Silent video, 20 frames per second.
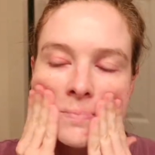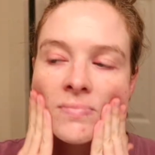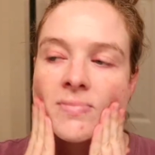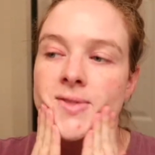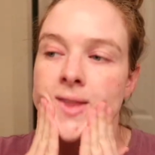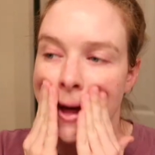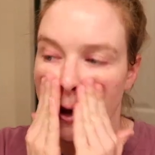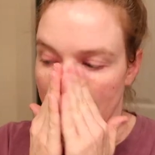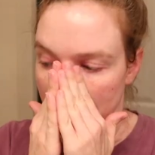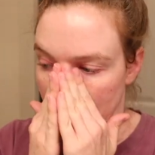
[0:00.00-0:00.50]

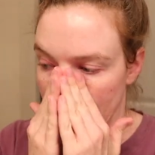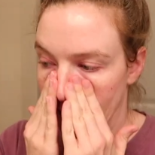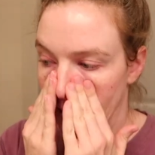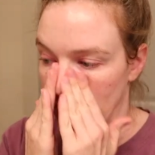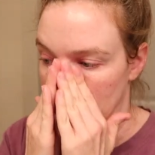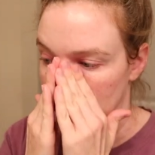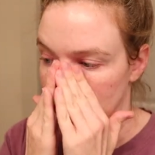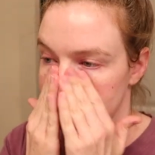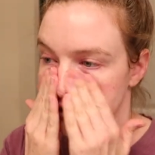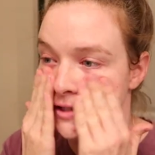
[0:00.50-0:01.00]

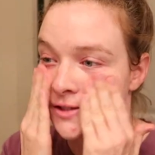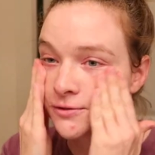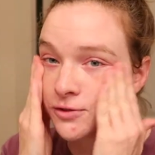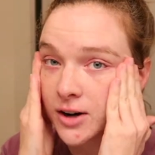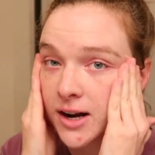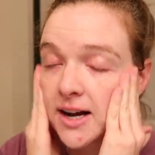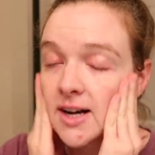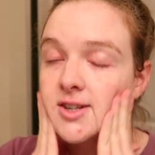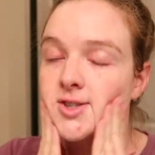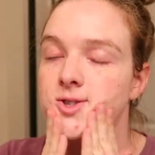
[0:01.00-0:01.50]
that is
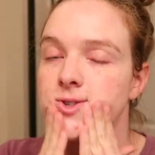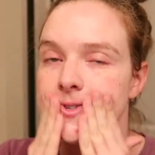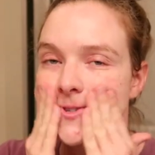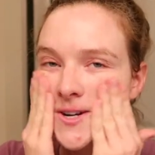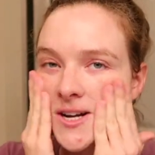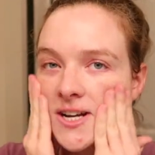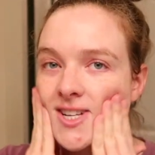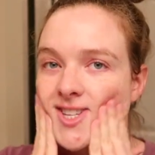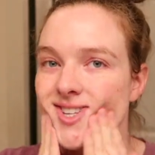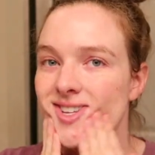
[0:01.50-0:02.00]
for extra
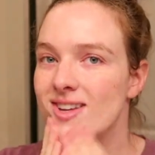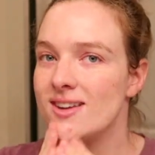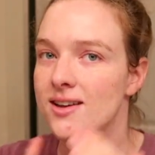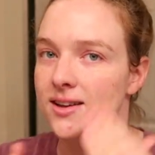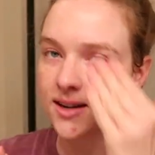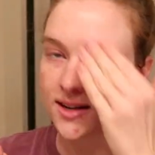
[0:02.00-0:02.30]
dry skin,